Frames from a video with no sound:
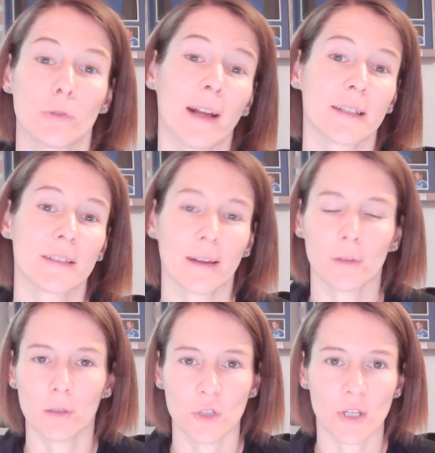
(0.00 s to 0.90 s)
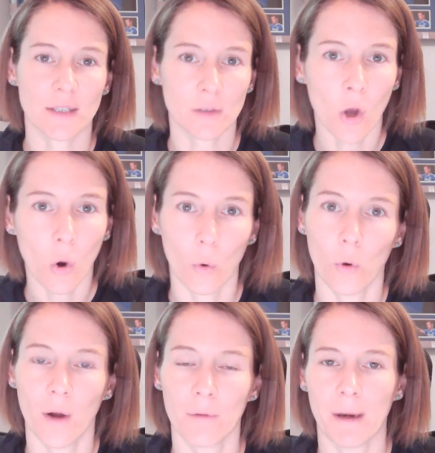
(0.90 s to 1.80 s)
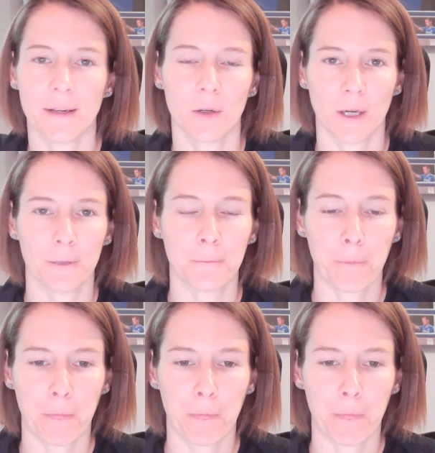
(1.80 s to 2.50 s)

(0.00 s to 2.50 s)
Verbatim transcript: tracking technologies or a radar gun.